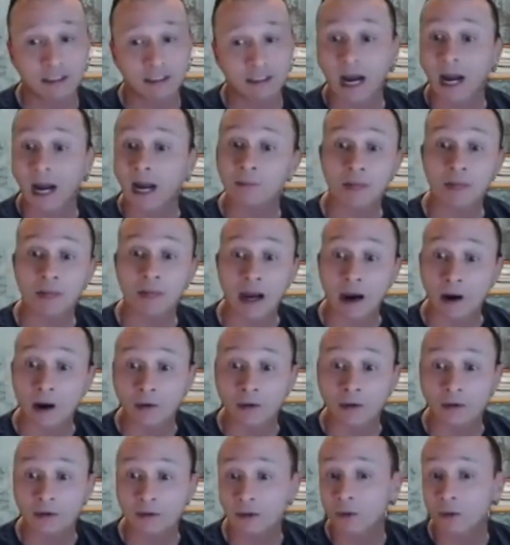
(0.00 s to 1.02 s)
timed
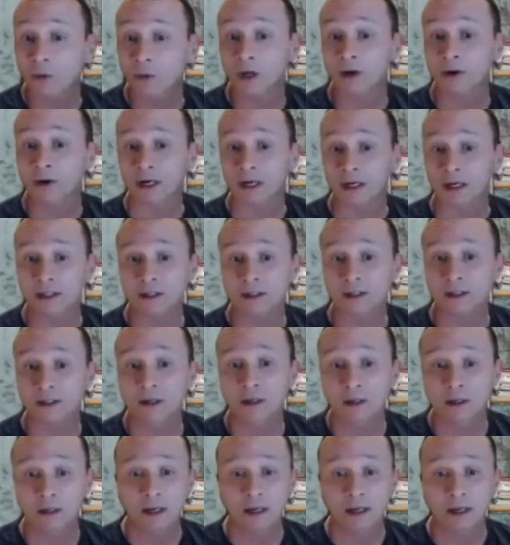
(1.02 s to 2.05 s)
out queries.
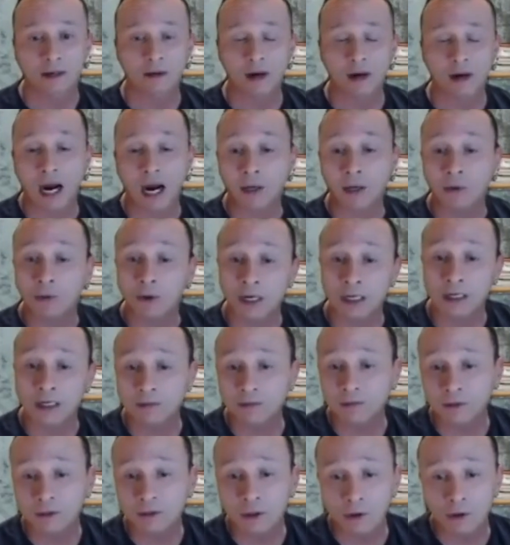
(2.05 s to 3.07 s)
How do I
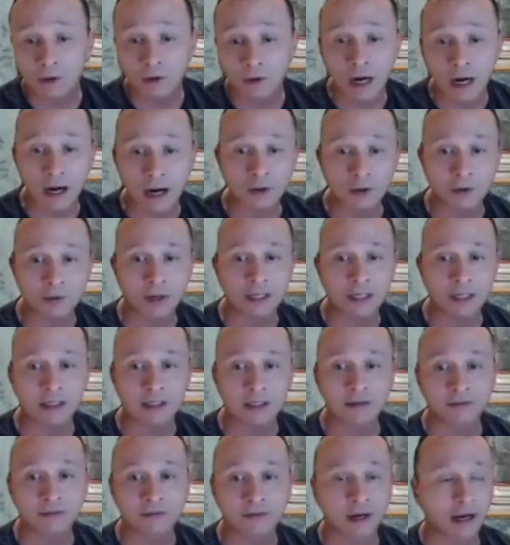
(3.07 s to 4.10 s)
even know how to
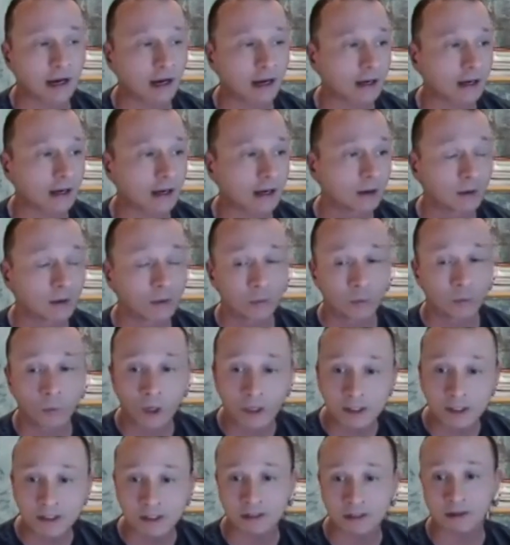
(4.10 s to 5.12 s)
identify
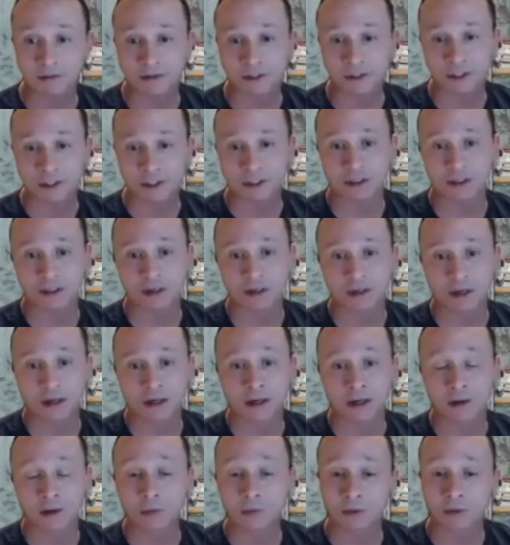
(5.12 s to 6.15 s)
what is inefficient
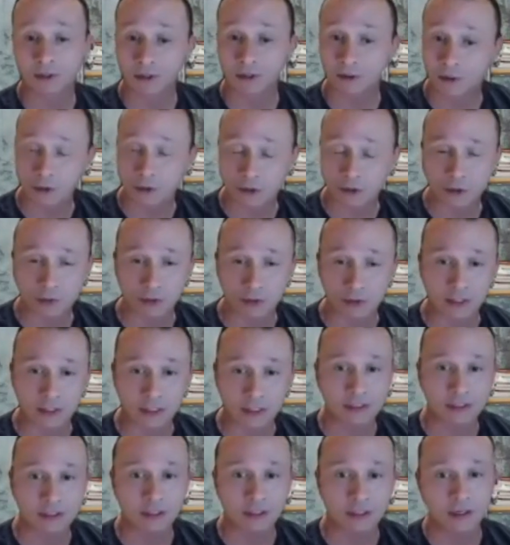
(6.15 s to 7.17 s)
within those
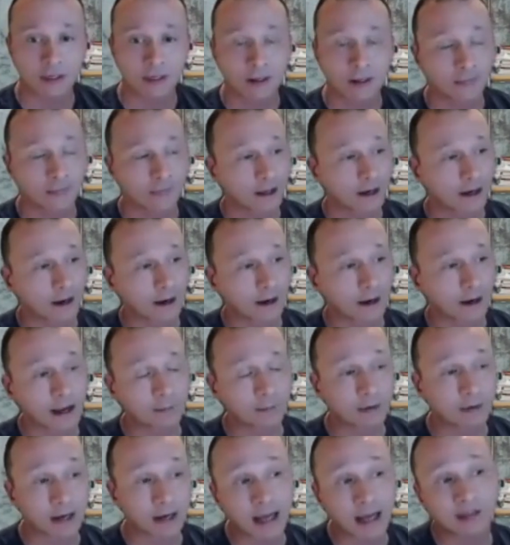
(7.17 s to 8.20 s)
queries?
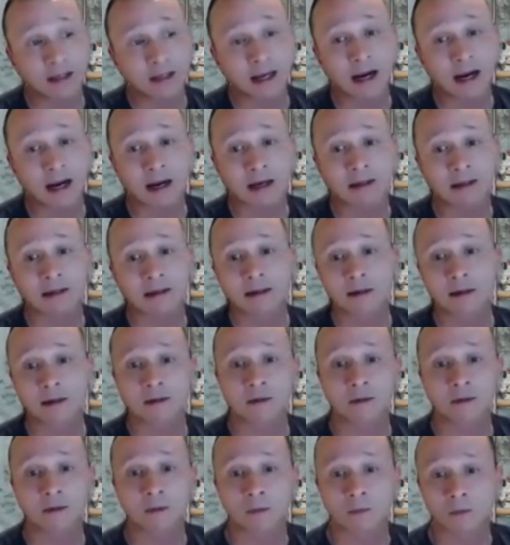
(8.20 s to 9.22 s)
And beyond that,
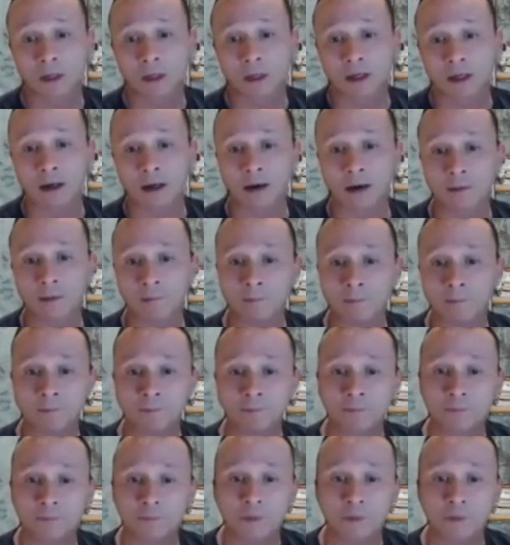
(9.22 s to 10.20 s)
how